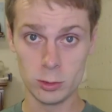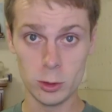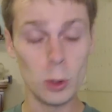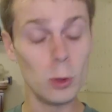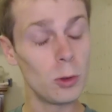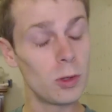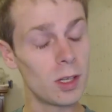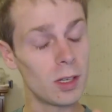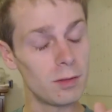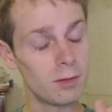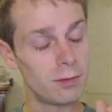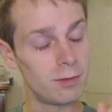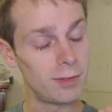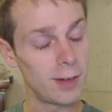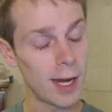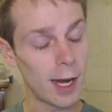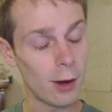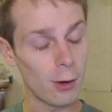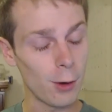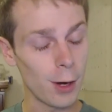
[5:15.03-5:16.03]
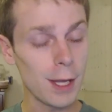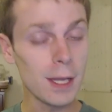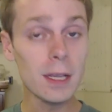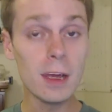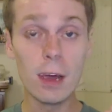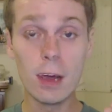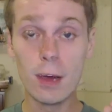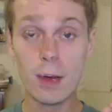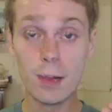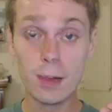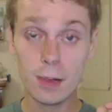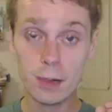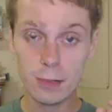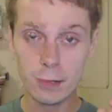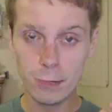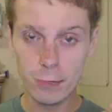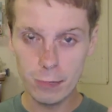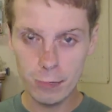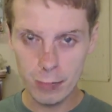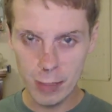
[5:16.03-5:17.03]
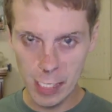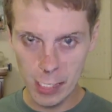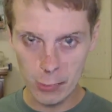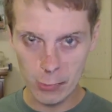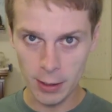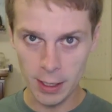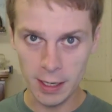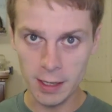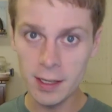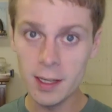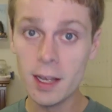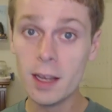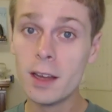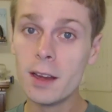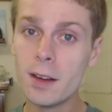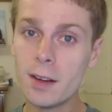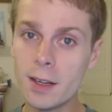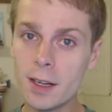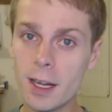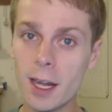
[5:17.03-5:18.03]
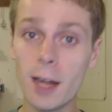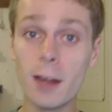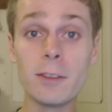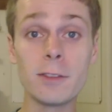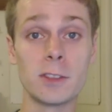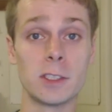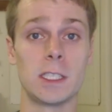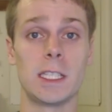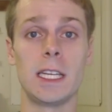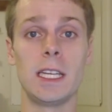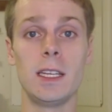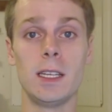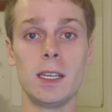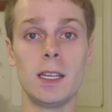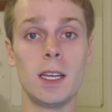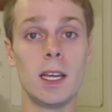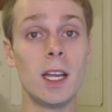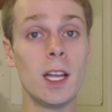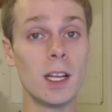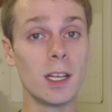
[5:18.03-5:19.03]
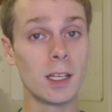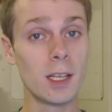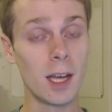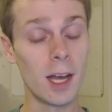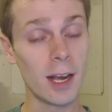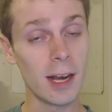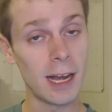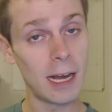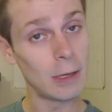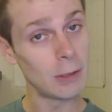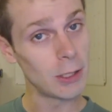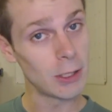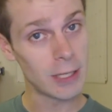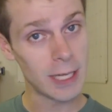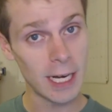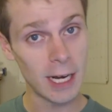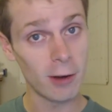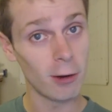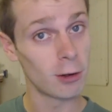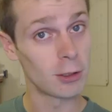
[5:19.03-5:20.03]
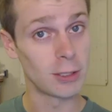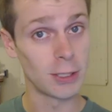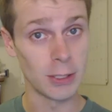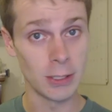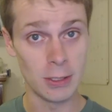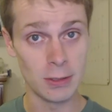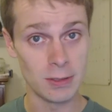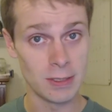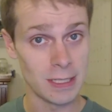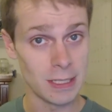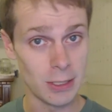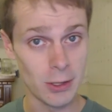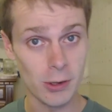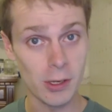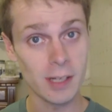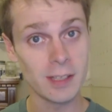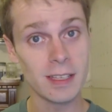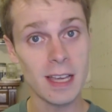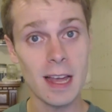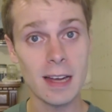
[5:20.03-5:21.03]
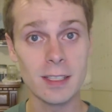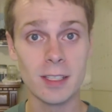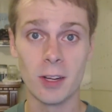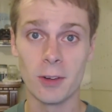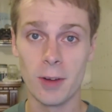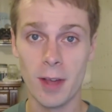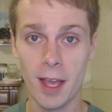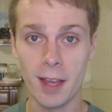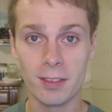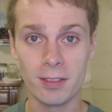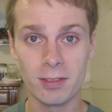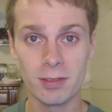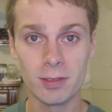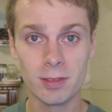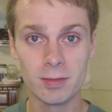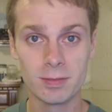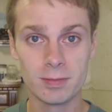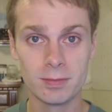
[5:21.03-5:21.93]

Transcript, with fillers: you can very, very carefully cut out your character using your X-Acto knife.